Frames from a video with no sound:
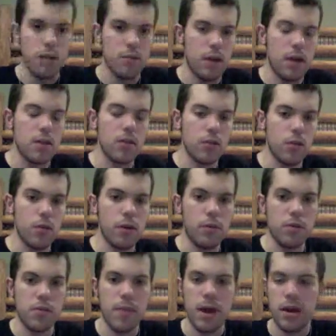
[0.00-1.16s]
I don't know what it was
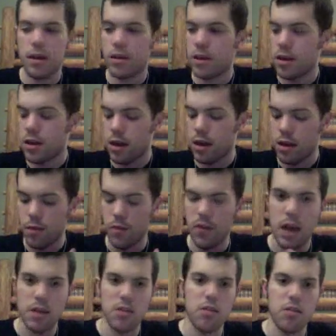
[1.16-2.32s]
about it. The movie
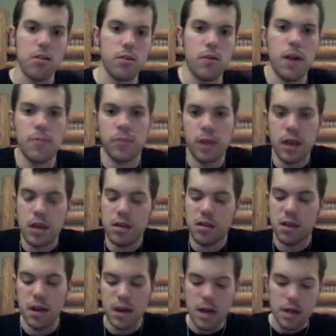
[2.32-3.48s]
had its heart in the right place.
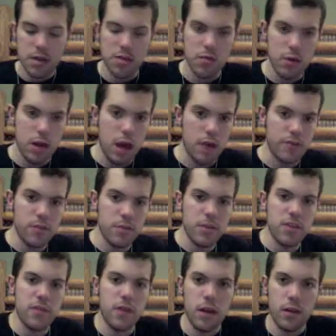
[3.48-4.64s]
The story obviously means
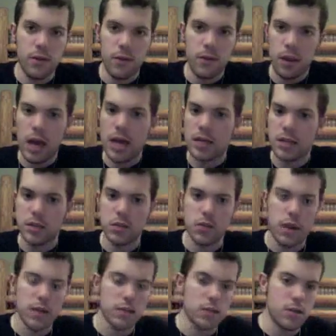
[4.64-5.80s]
a lot to the
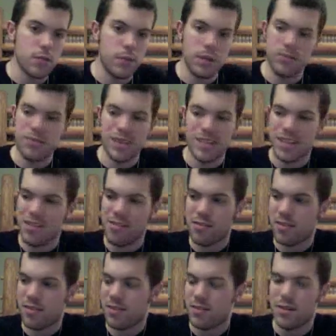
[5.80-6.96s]
director, but it
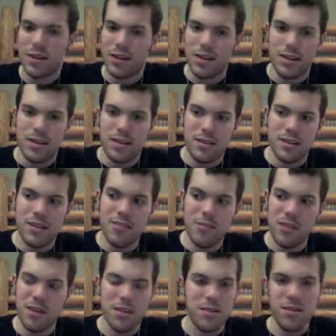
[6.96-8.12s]
just
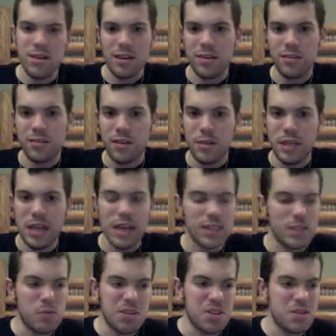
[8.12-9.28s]
wasn't good. I mean, the acting
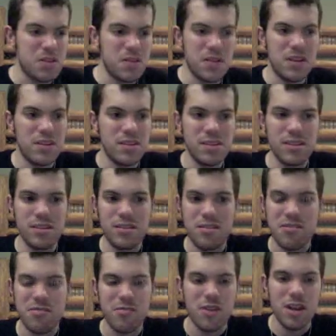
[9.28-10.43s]
wasn't good. The
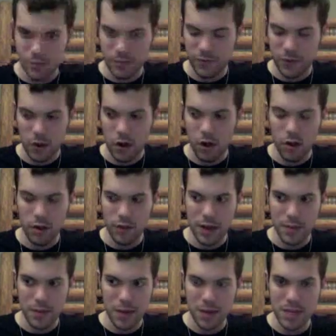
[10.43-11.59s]
story, for all that it
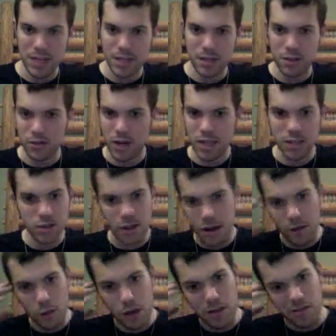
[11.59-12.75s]
might mean to the director and
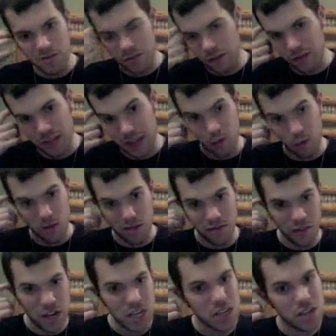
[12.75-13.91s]
everyone else involved, it wasn't
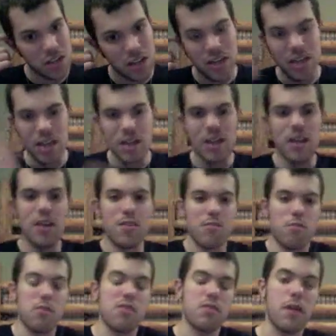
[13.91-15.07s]
very good. It
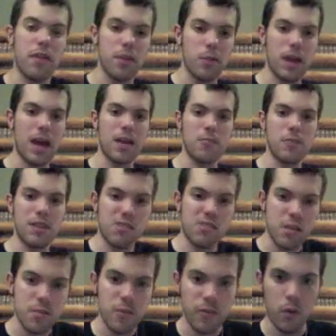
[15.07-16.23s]
was nothing we hadn't really
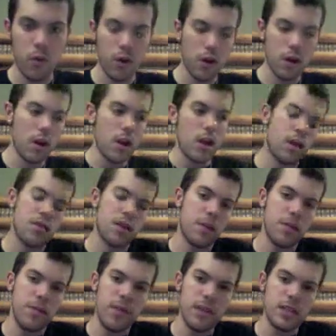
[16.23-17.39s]
seen before. It's a
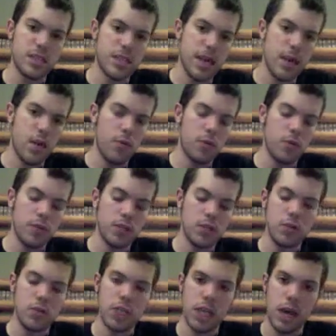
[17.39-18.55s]
coming-of-age tale between two
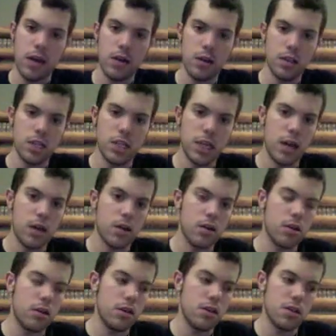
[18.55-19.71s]
Chicana
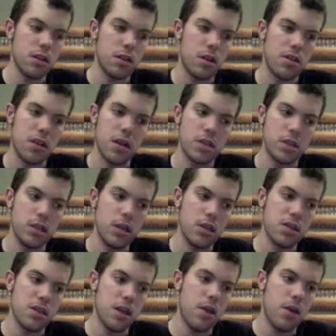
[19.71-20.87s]
girls in Los
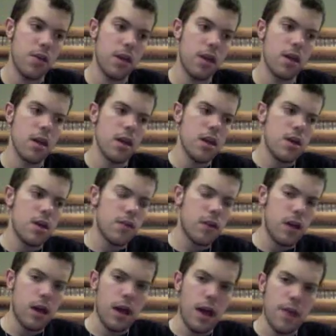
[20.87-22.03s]
Angeles, how they
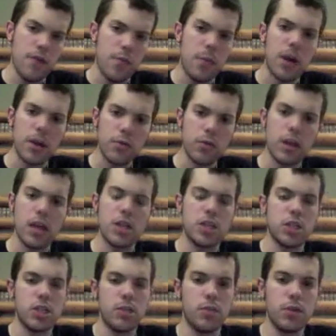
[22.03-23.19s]
have a budding
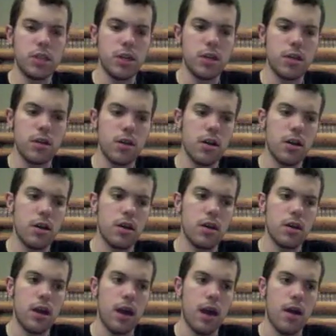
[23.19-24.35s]
relationship with each other, and
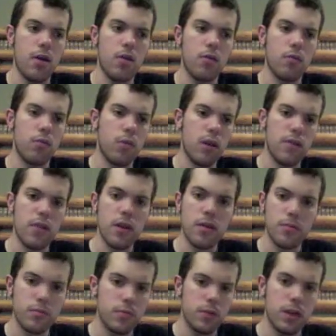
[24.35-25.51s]
how one of
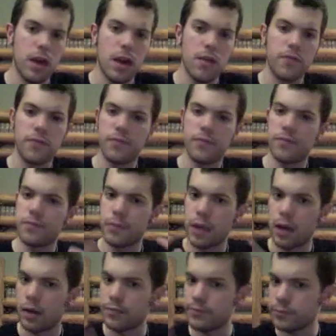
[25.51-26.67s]
them kind of, you
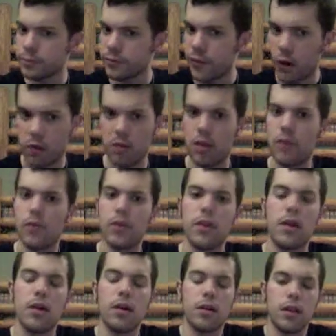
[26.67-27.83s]
know, falls in love with
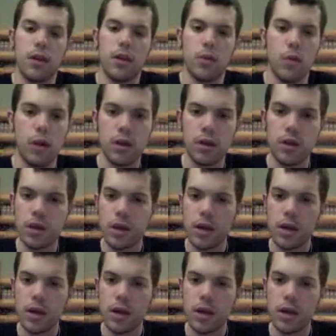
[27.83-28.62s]
the other one.